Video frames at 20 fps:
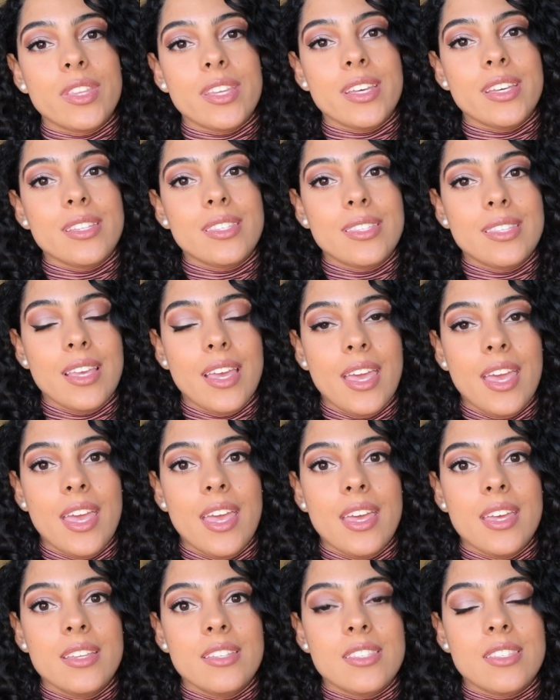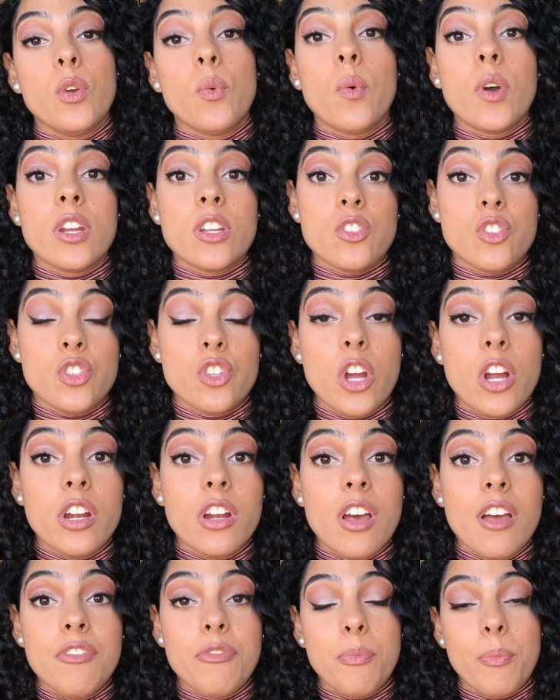this is you want to start
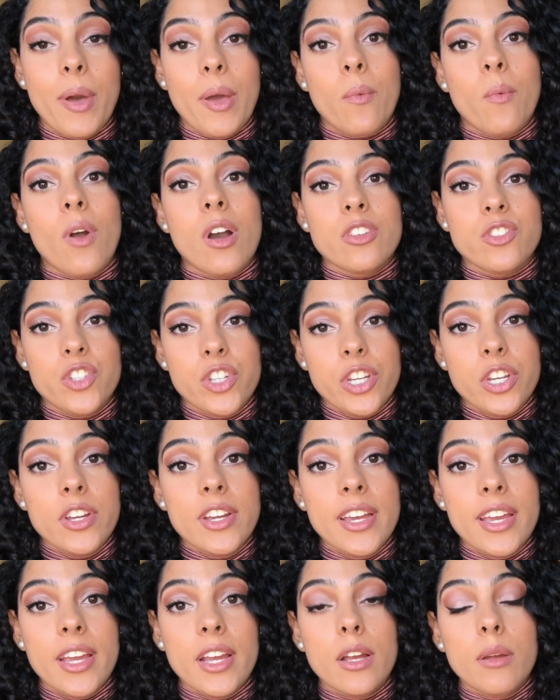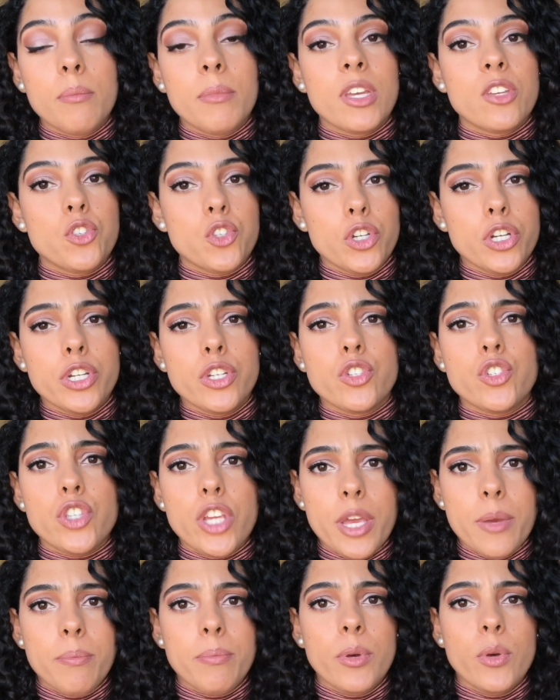off by washing your hair. Make sure you
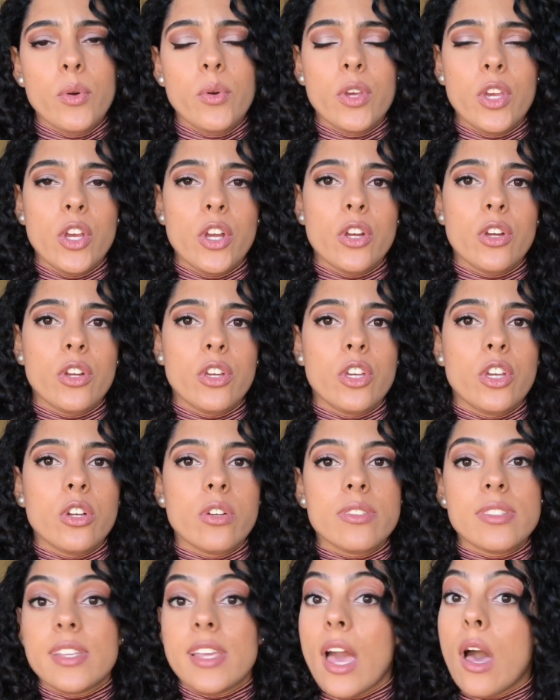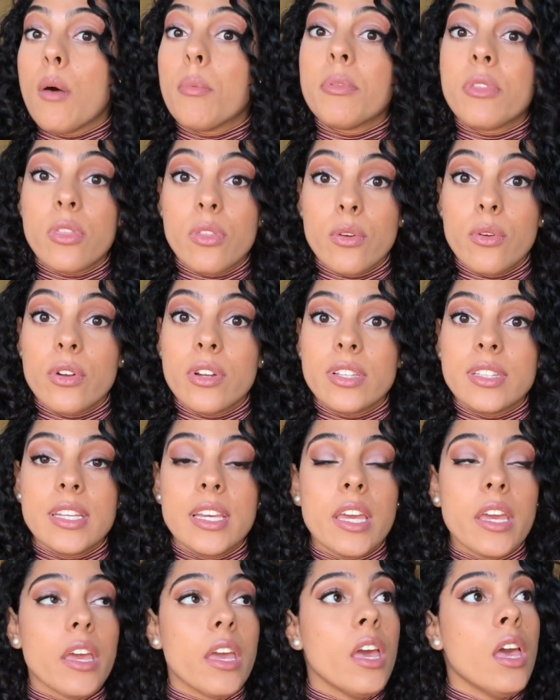shampoo your scalp
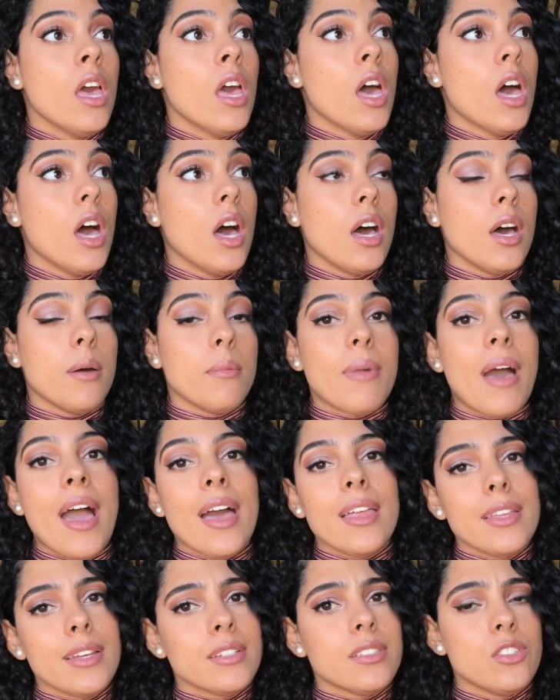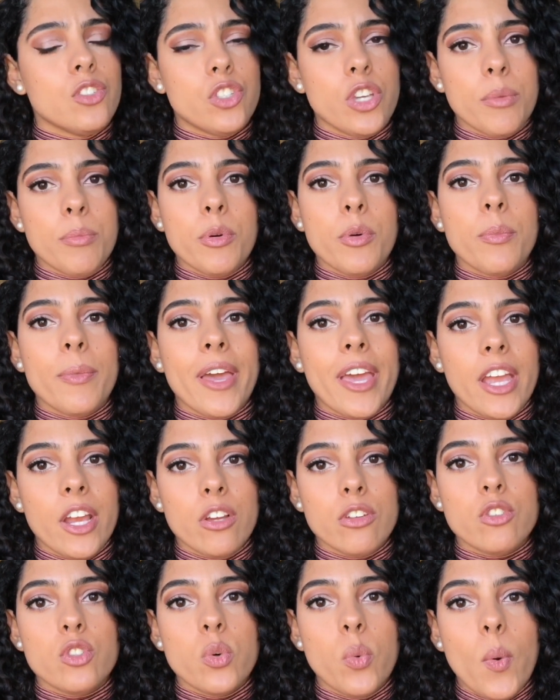thoroughly. I like to shampoo my
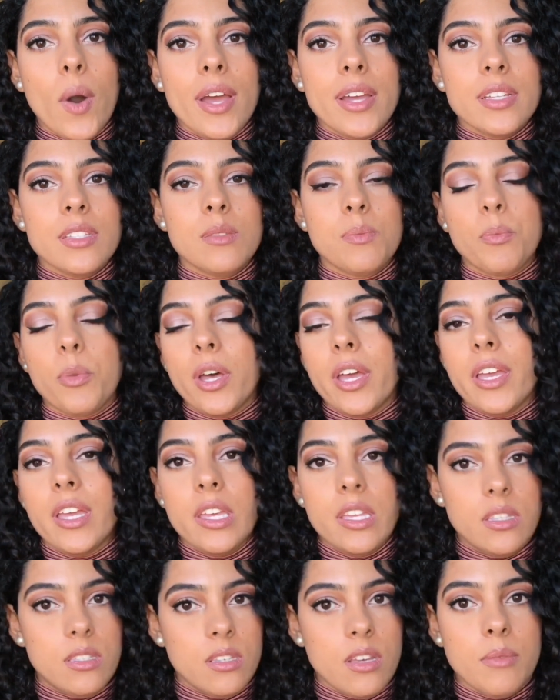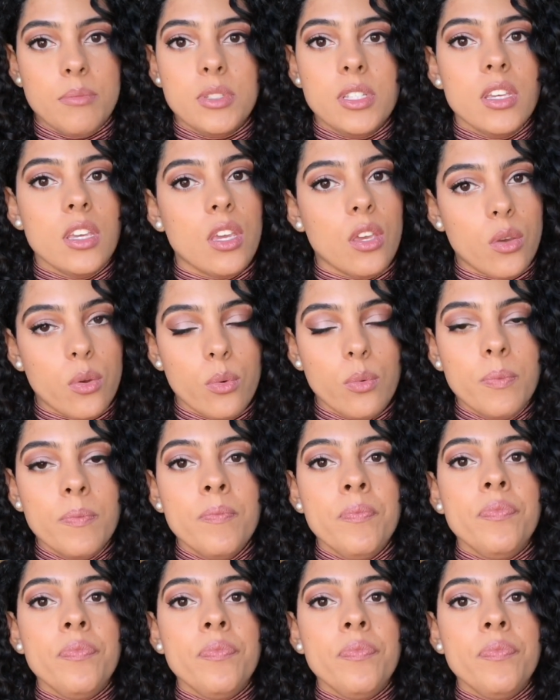hair twice, but it's up to you.